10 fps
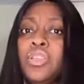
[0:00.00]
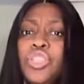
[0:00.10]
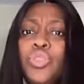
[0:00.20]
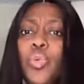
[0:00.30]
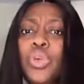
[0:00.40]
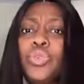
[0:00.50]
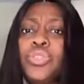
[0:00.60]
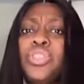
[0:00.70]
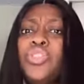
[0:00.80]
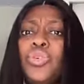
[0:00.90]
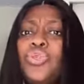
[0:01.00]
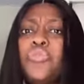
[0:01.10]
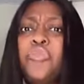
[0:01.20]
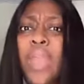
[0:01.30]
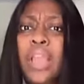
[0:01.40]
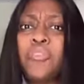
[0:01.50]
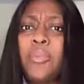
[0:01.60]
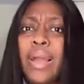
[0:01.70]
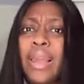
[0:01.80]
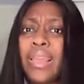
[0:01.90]
She do all those things. You're too fake
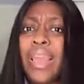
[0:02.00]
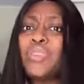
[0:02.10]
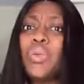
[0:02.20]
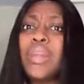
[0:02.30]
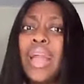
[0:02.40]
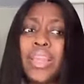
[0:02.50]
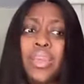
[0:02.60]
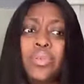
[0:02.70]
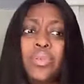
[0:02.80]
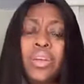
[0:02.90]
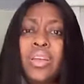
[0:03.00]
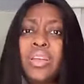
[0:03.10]
for my liking. I don't like you.